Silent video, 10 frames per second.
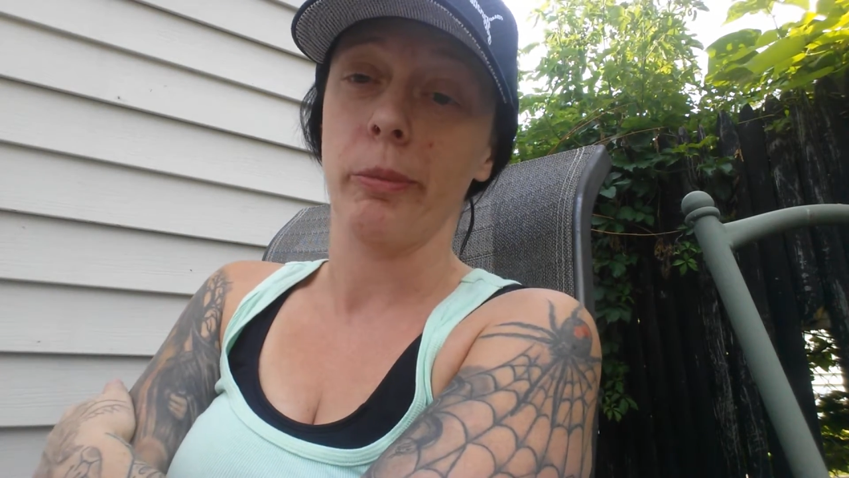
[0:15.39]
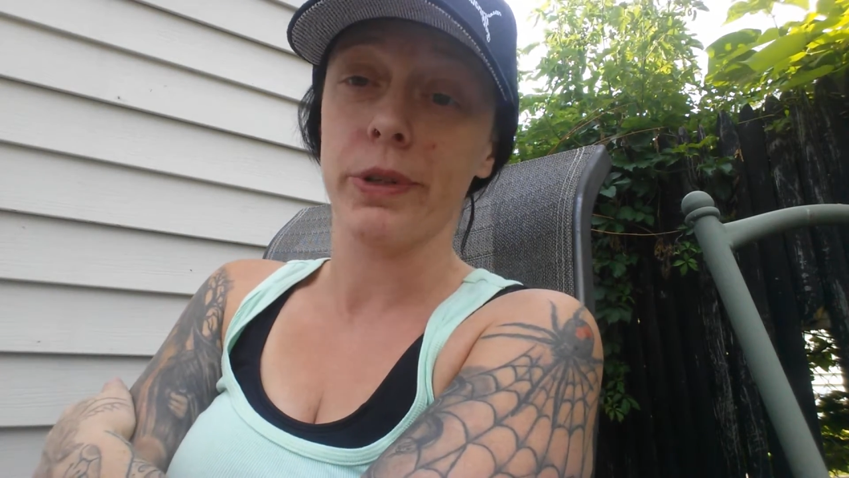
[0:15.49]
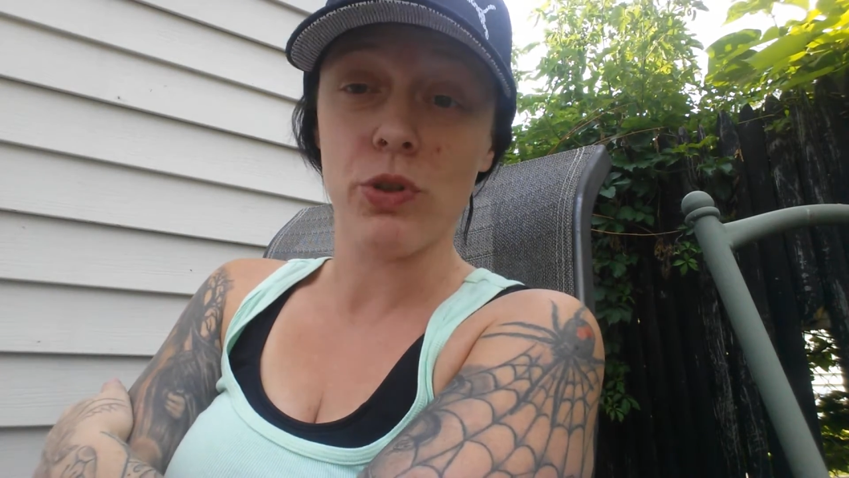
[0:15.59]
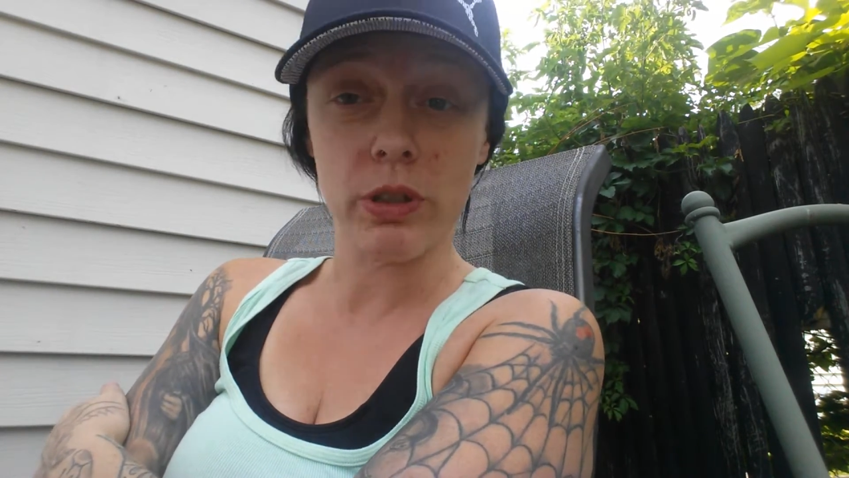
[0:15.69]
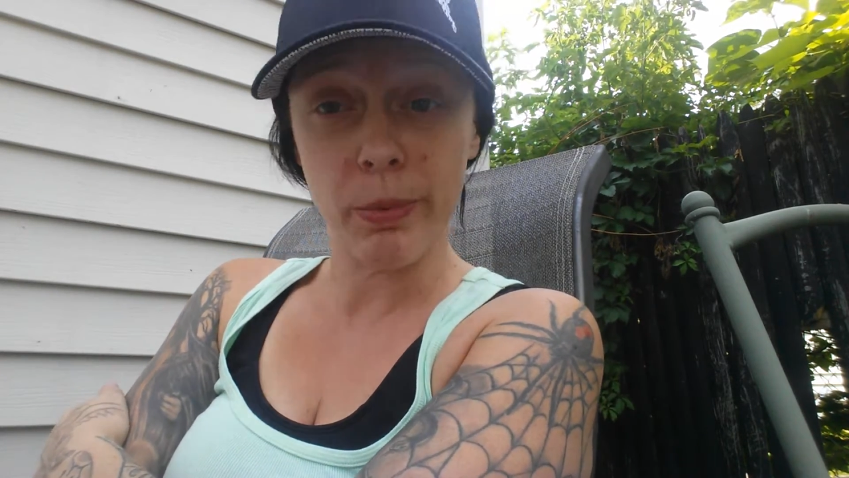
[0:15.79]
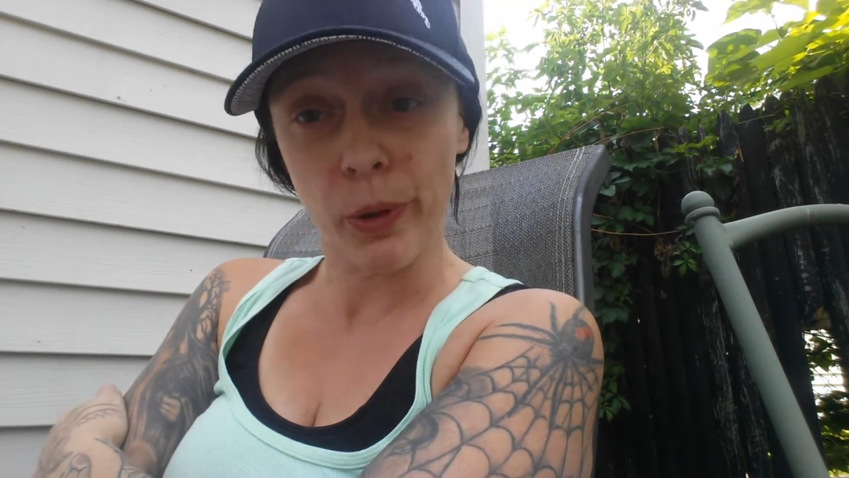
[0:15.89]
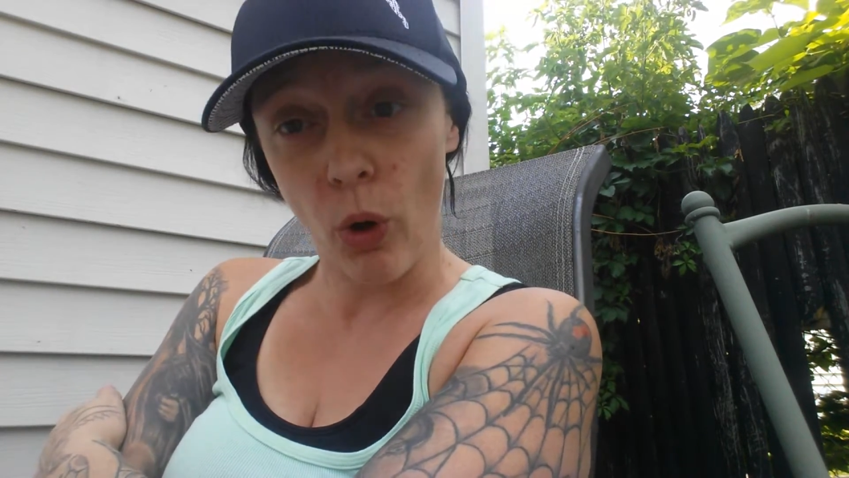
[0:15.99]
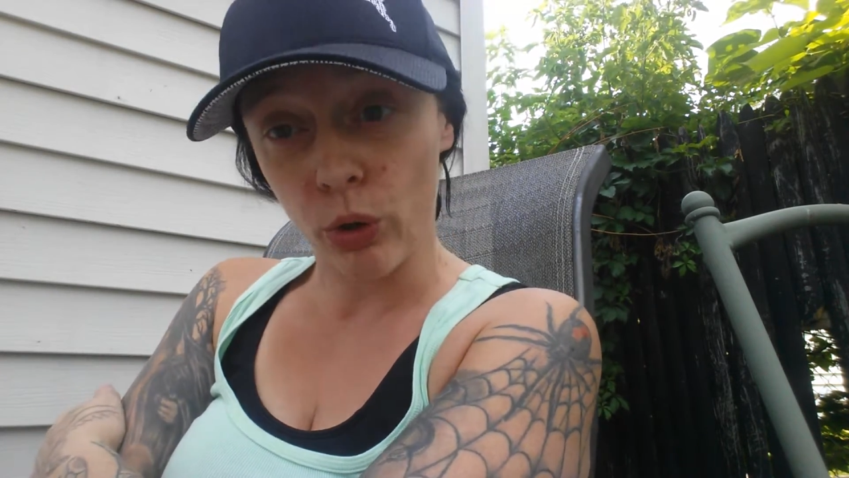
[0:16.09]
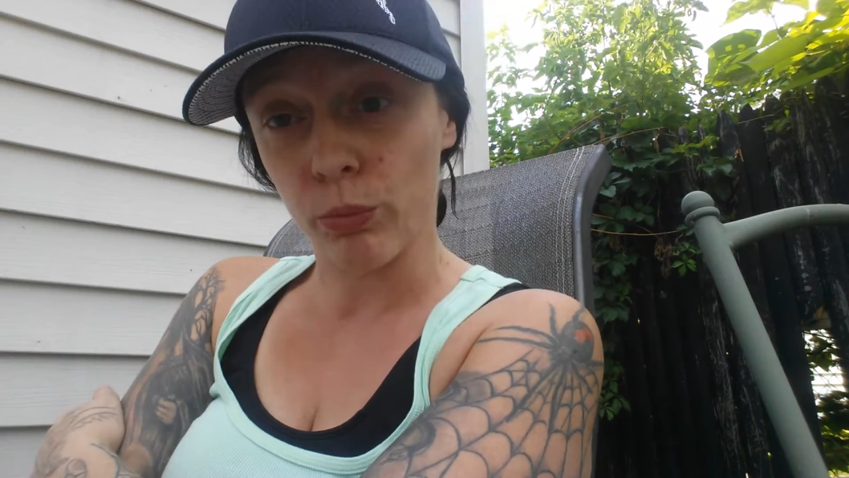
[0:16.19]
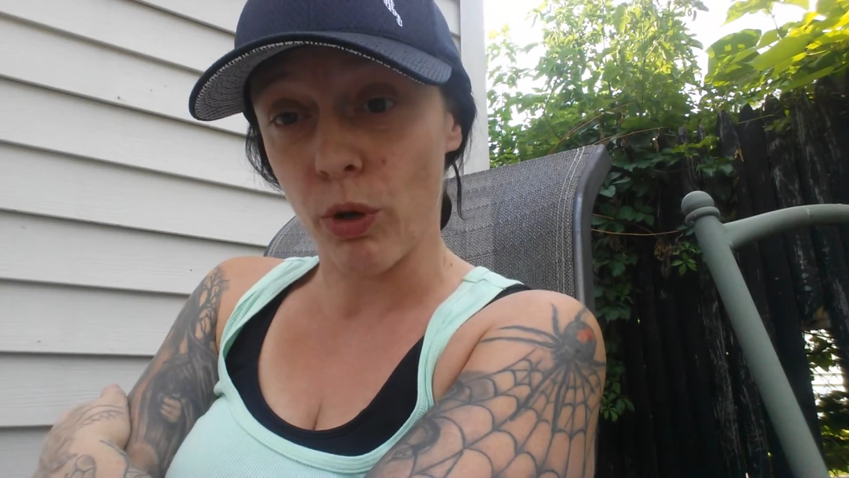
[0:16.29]
but just
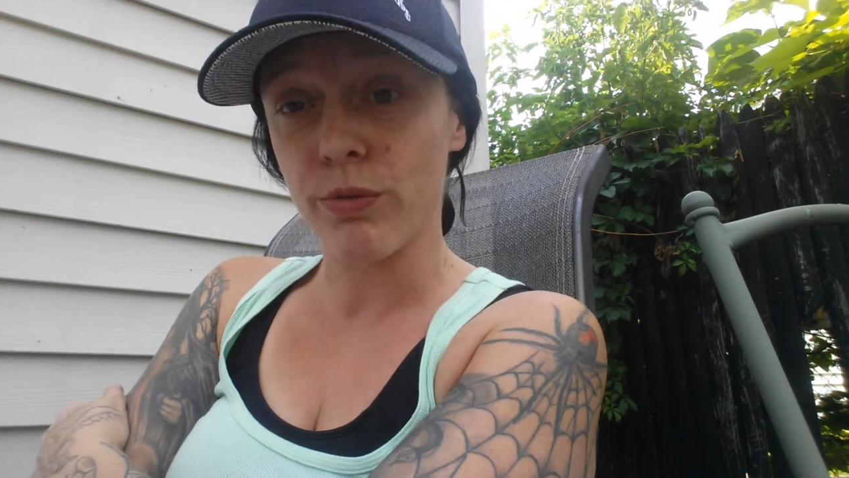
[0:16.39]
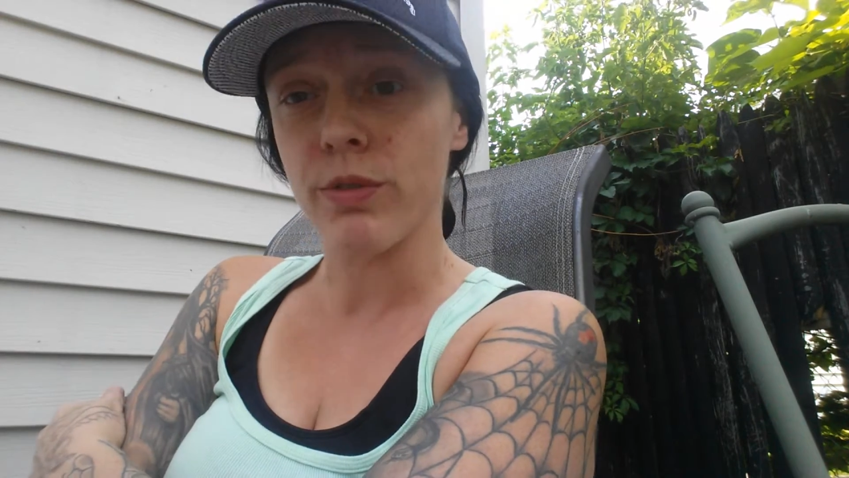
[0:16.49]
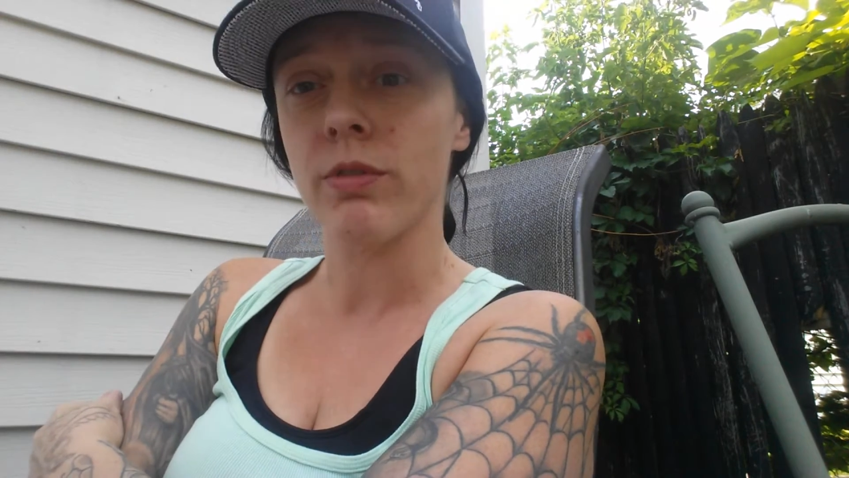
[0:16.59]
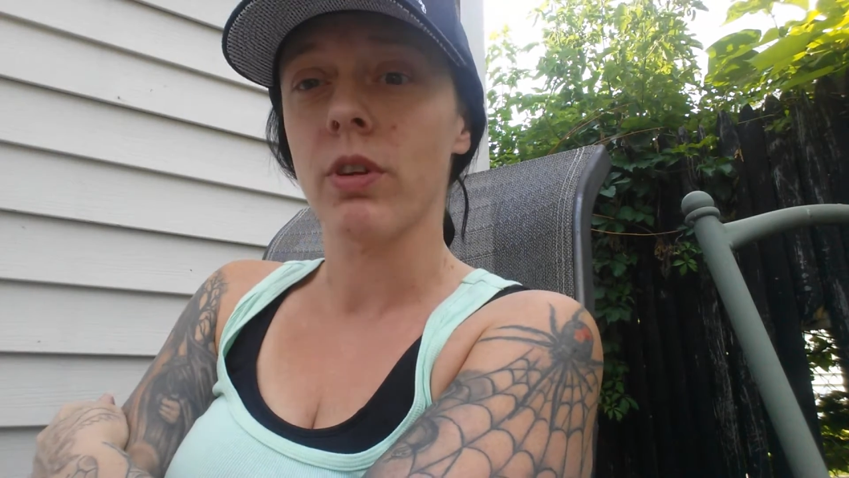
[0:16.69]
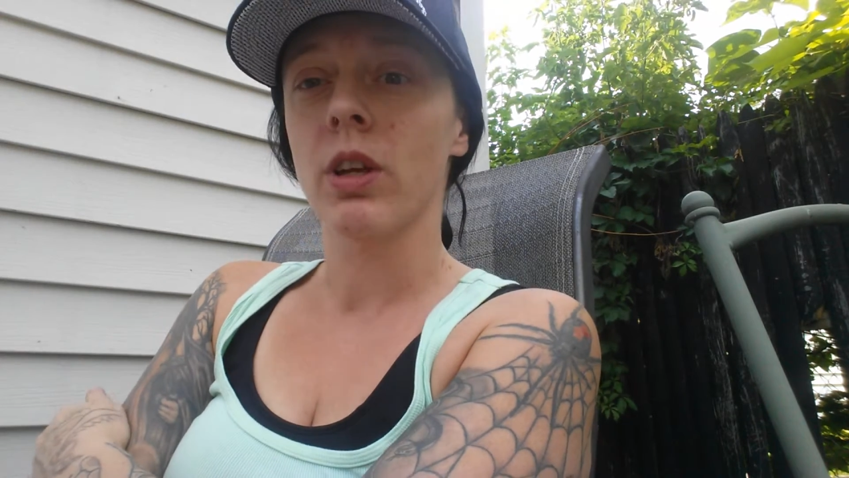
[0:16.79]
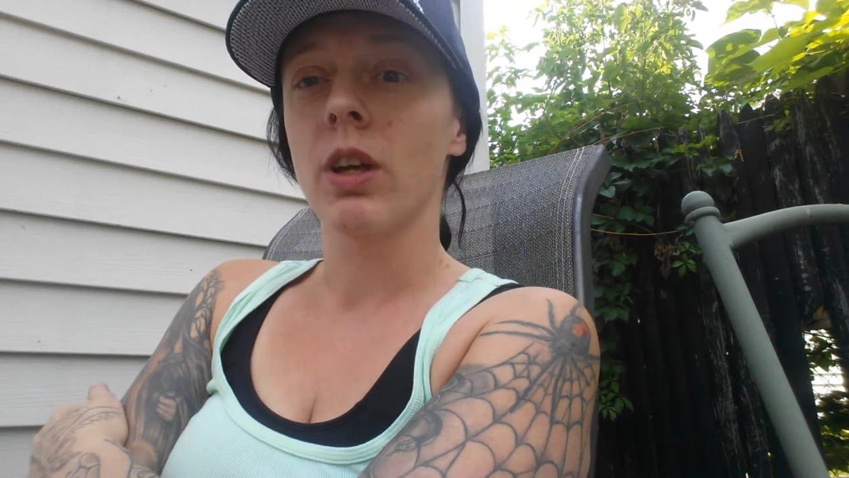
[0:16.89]
about almost